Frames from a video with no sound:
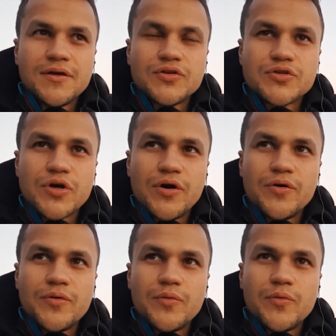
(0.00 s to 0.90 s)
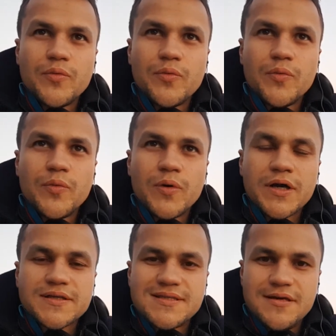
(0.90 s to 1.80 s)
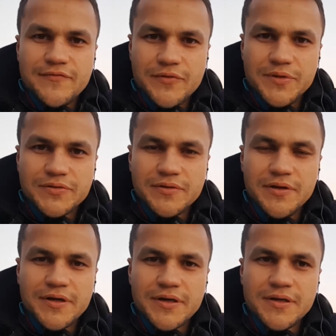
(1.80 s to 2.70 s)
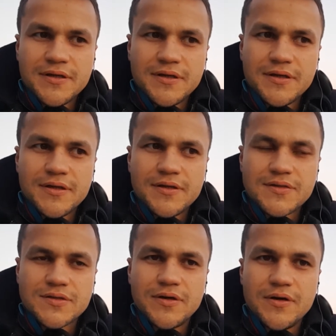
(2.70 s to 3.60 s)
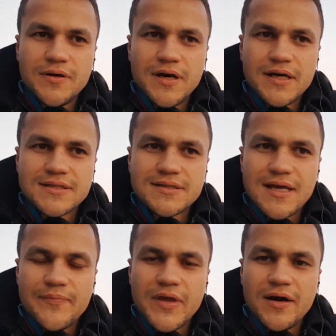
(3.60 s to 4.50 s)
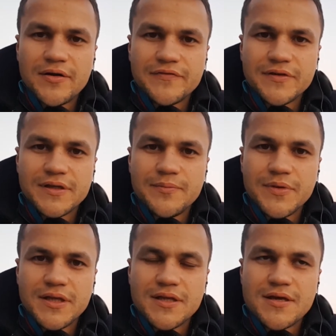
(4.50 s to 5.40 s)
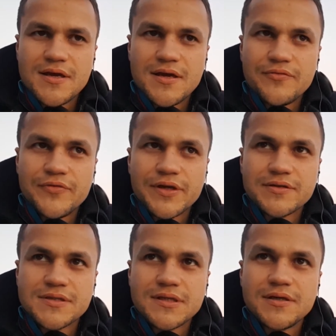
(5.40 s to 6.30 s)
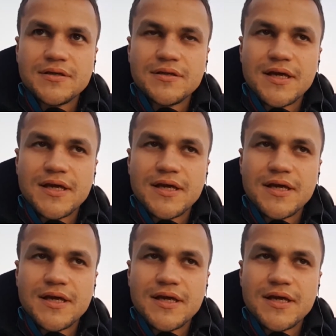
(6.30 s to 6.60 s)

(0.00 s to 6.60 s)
So what is there for me to learn? So I stepped out of it a bit, reconsidered,